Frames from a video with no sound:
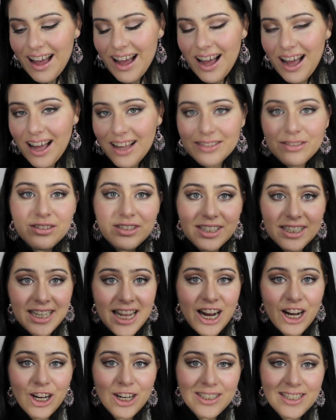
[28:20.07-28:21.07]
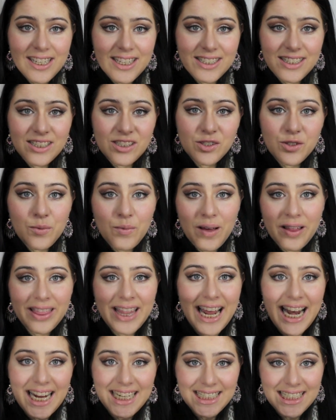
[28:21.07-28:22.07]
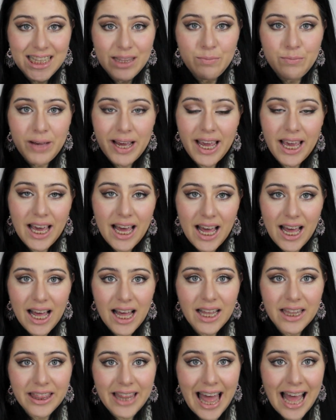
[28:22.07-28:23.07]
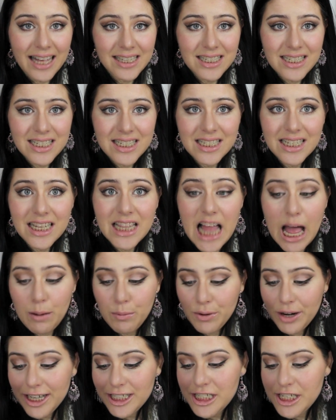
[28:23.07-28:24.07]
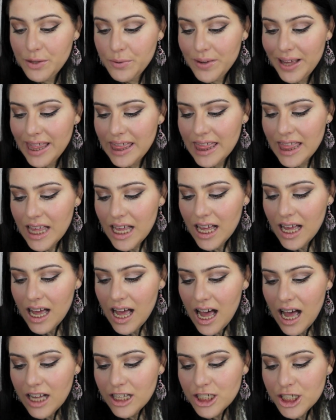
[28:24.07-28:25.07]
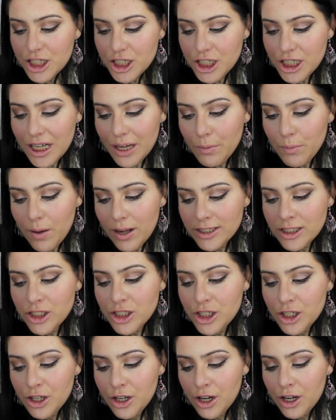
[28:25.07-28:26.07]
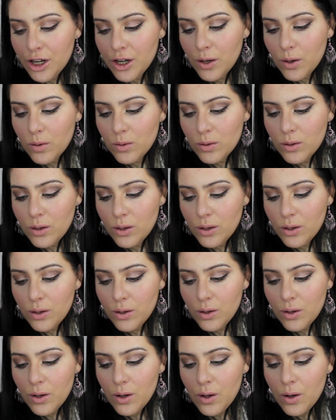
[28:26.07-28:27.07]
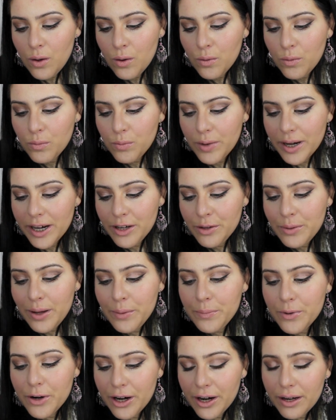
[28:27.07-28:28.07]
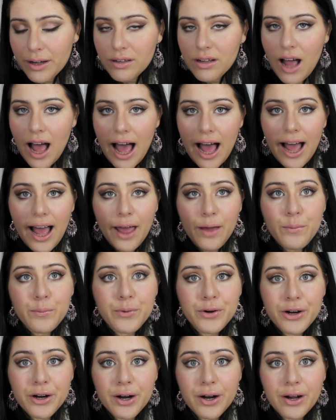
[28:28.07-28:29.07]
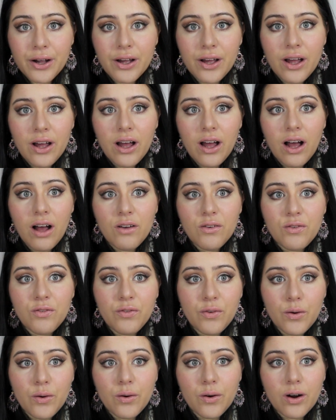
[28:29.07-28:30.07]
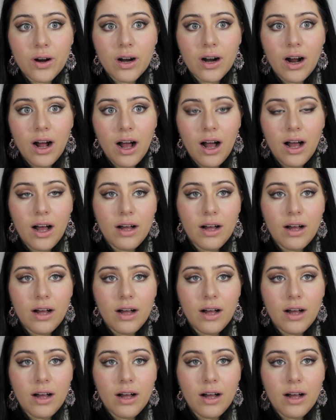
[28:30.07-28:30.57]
Karen Garcia, this is the one that I did in my last collaboration with. She wants to know, where do I work? I work for